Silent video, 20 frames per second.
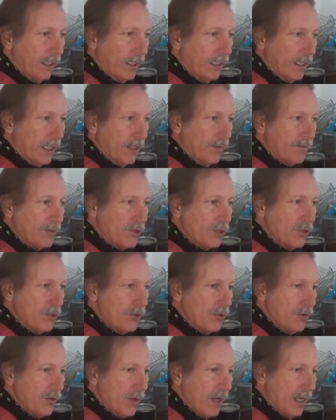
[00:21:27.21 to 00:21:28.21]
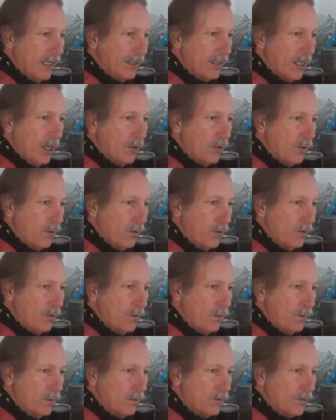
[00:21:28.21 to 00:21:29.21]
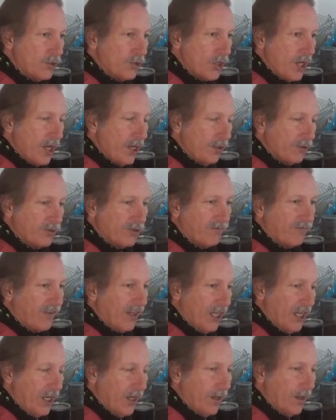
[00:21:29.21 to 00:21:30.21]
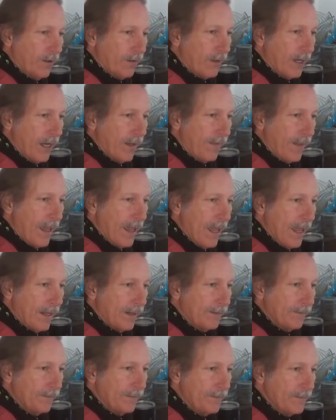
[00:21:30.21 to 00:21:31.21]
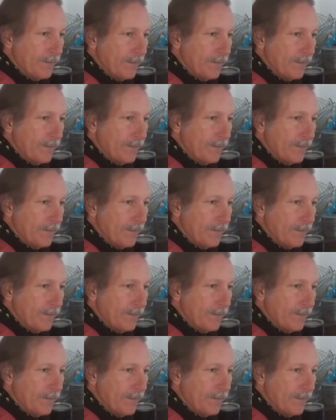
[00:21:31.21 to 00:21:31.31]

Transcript: gives you a no shell sphere around the atom,